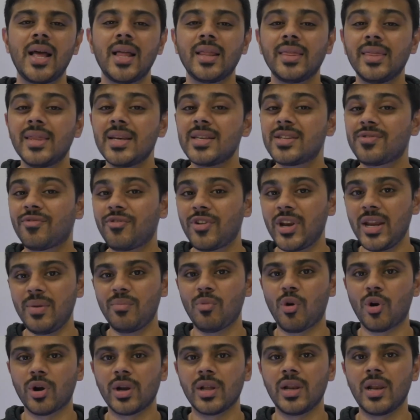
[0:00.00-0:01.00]
This free
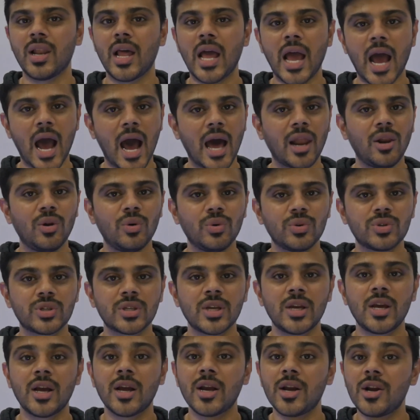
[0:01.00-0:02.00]
model allows
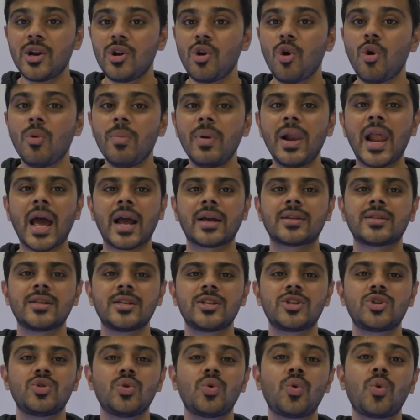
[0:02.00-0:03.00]
global access
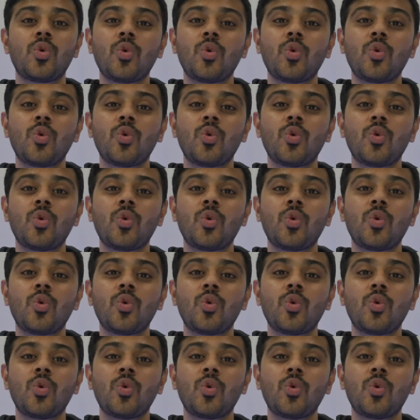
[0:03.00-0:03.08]
to